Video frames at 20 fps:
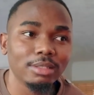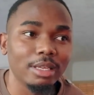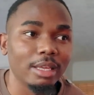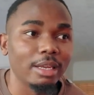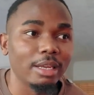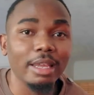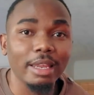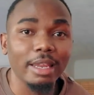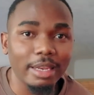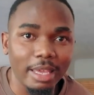
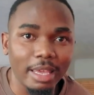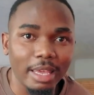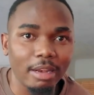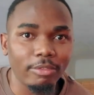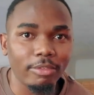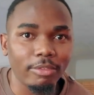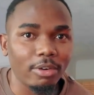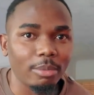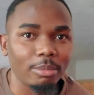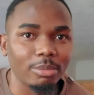getting an
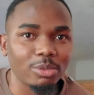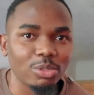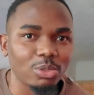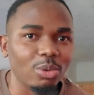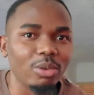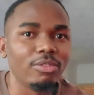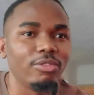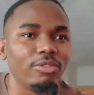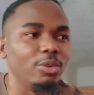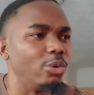L from.
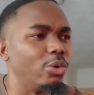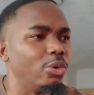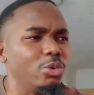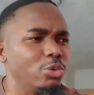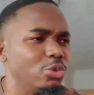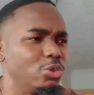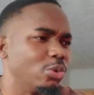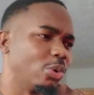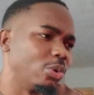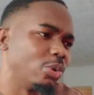So if you
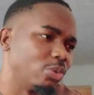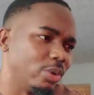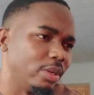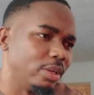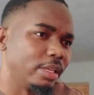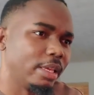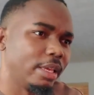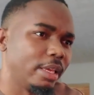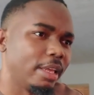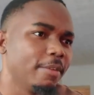lose, you don't
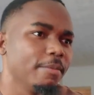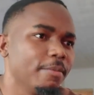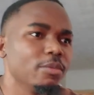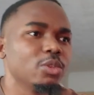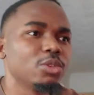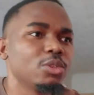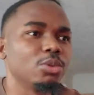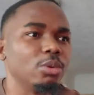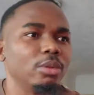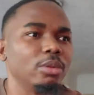really care.
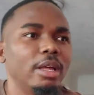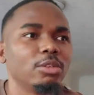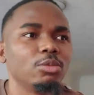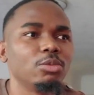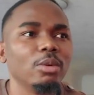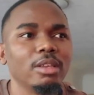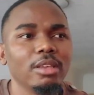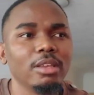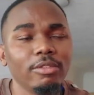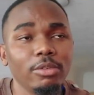So
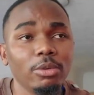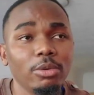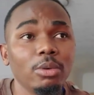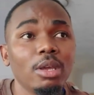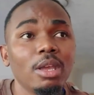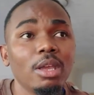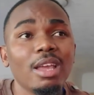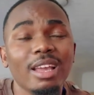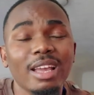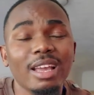that will give
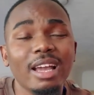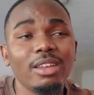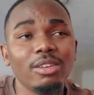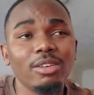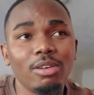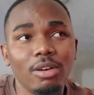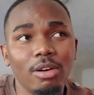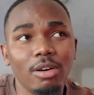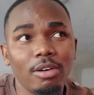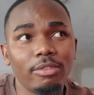you
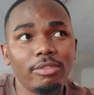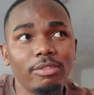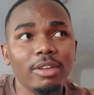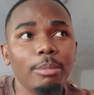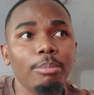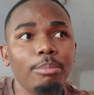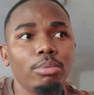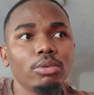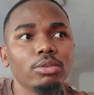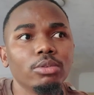kind of
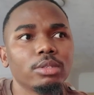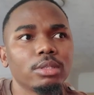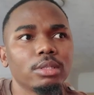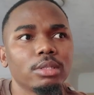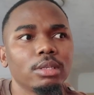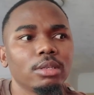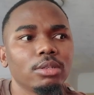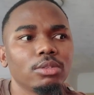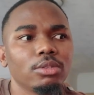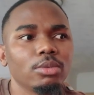a
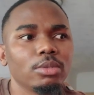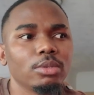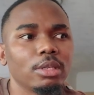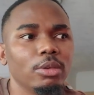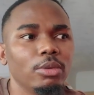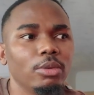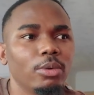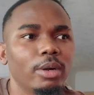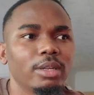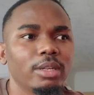boost to
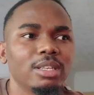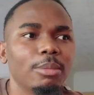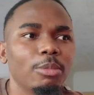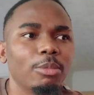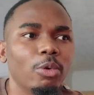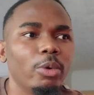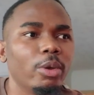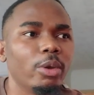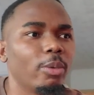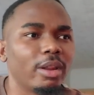say, you know what,
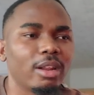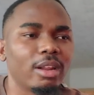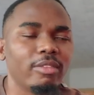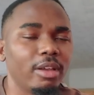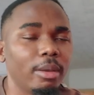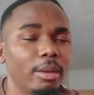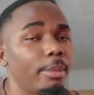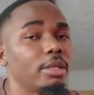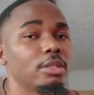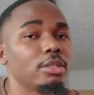I'm going, whatever
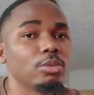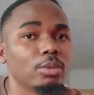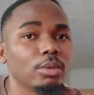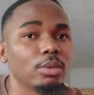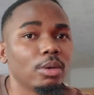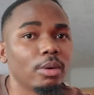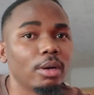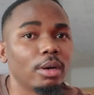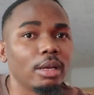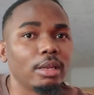happens,
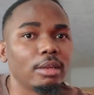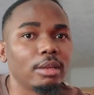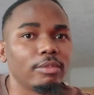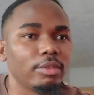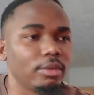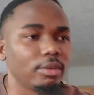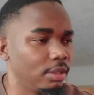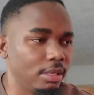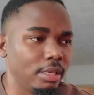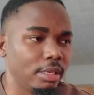
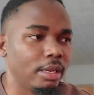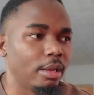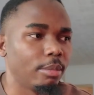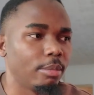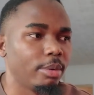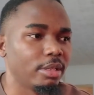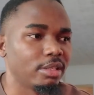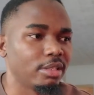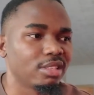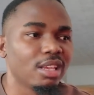whatever it
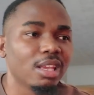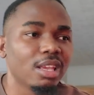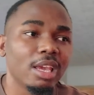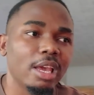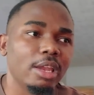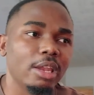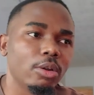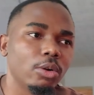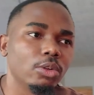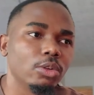happens.
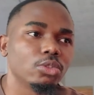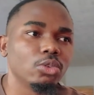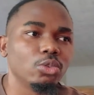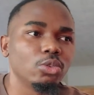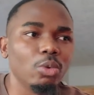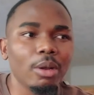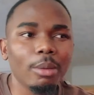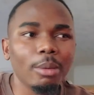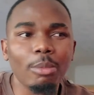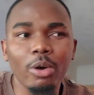And also
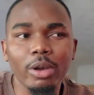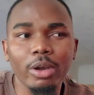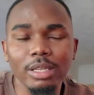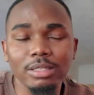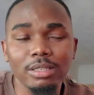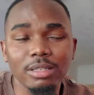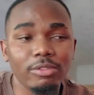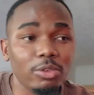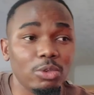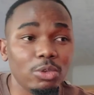doing mock
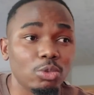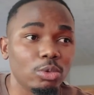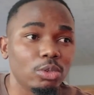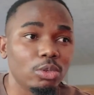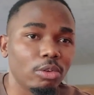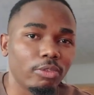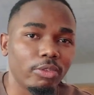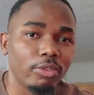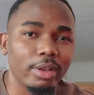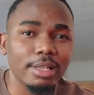interviews with
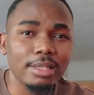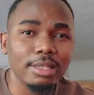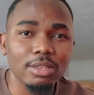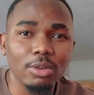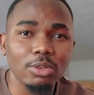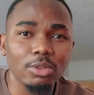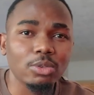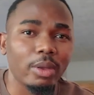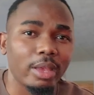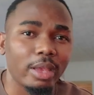your friends
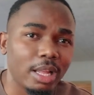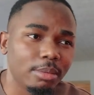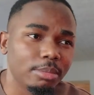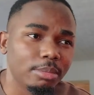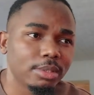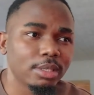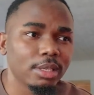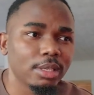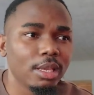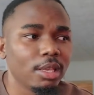also
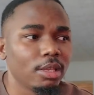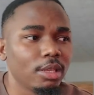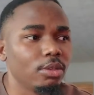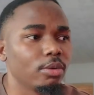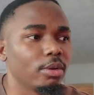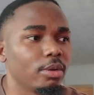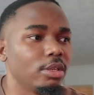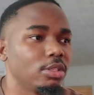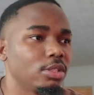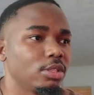helps.
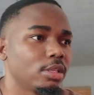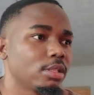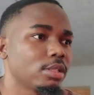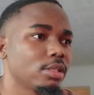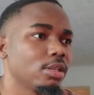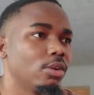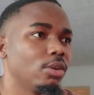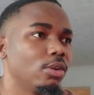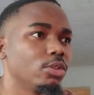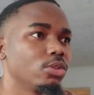You can
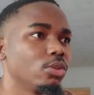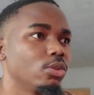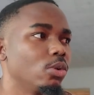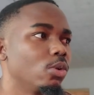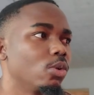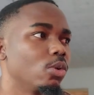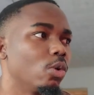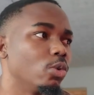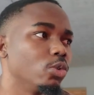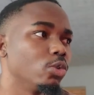just
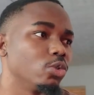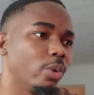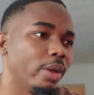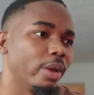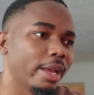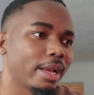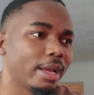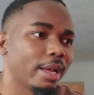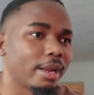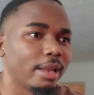also go to
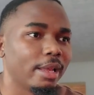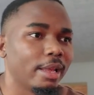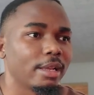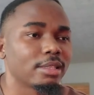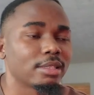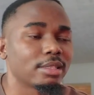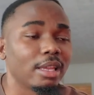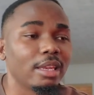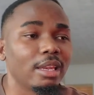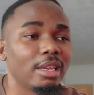
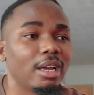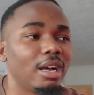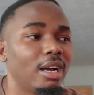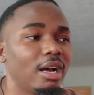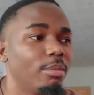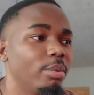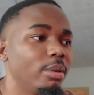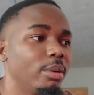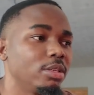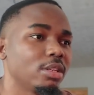HackerRank, sign
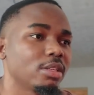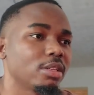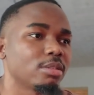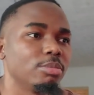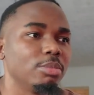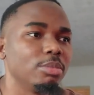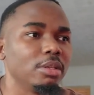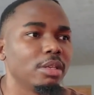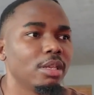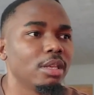up, and
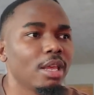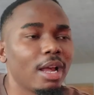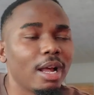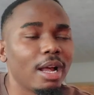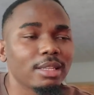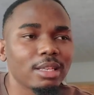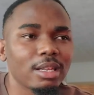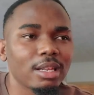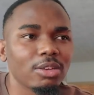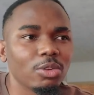just be
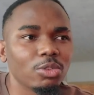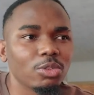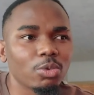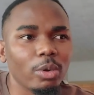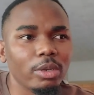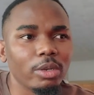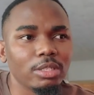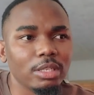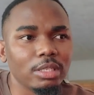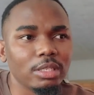answering those
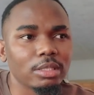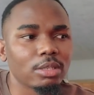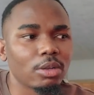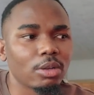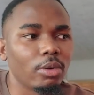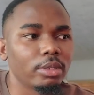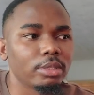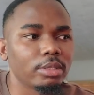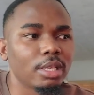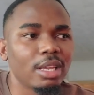questions,
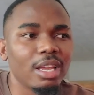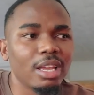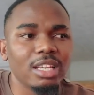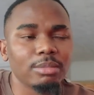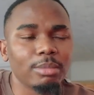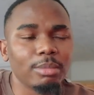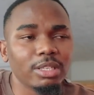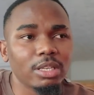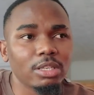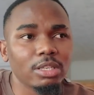because
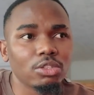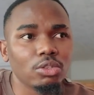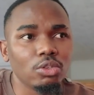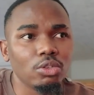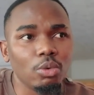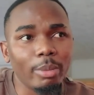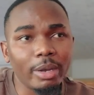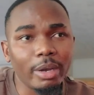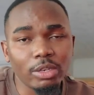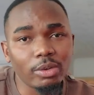as much
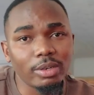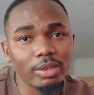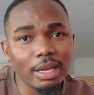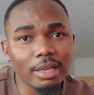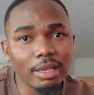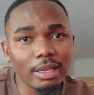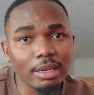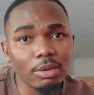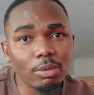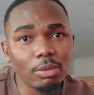as you might not
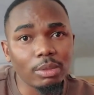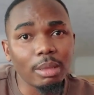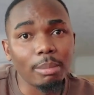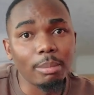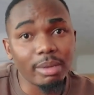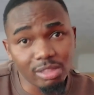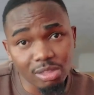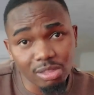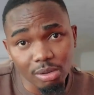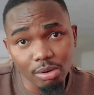agree with the
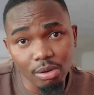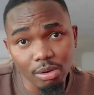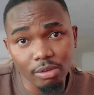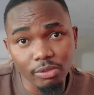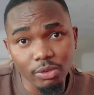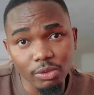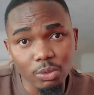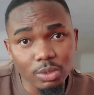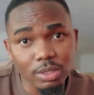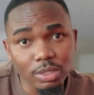method
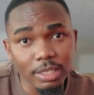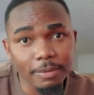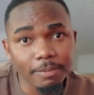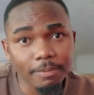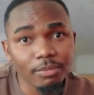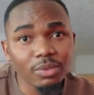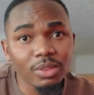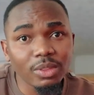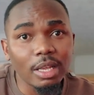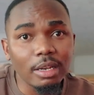of
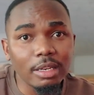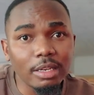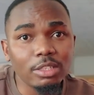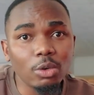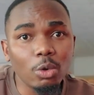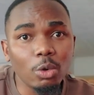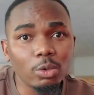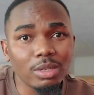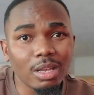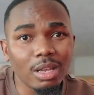using the
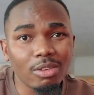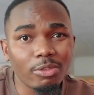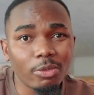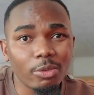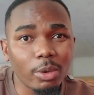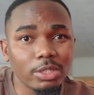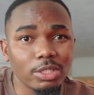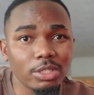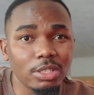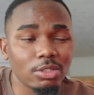lead code kind of
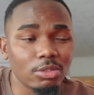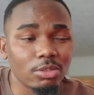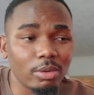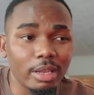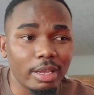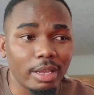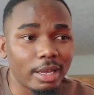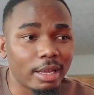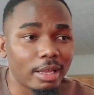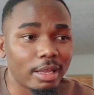questions or
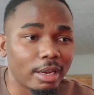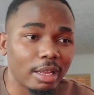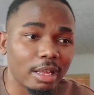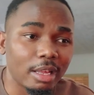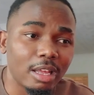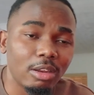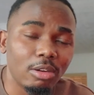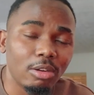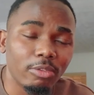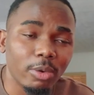the
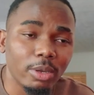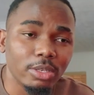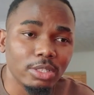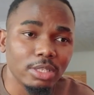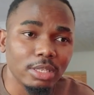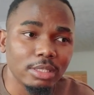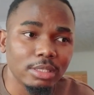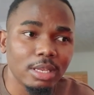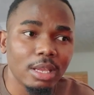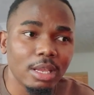HackerRank kind of
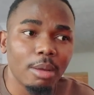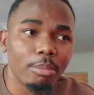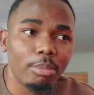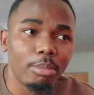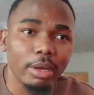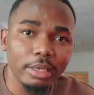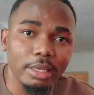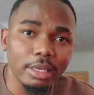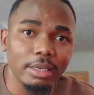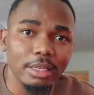questions,
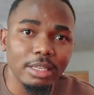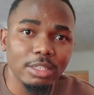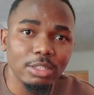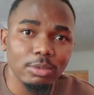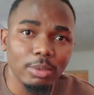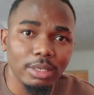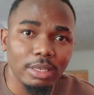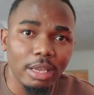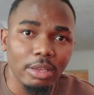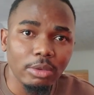but it
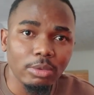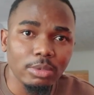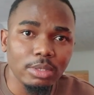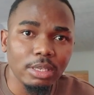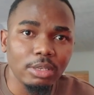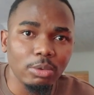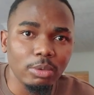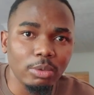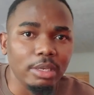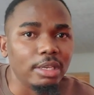is what they're
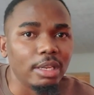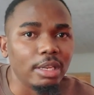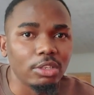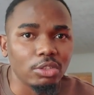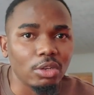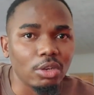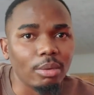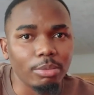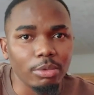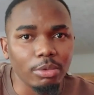using. You need the
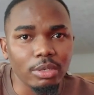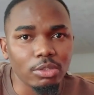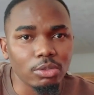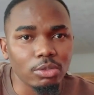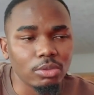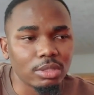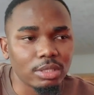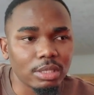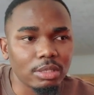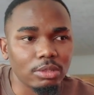job, you need
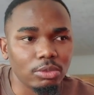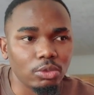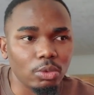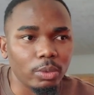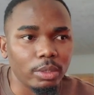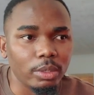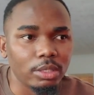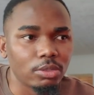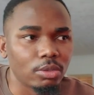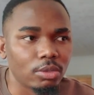to still
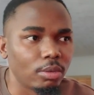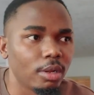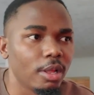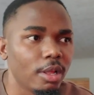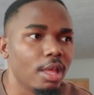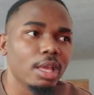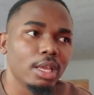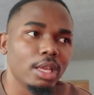do it. So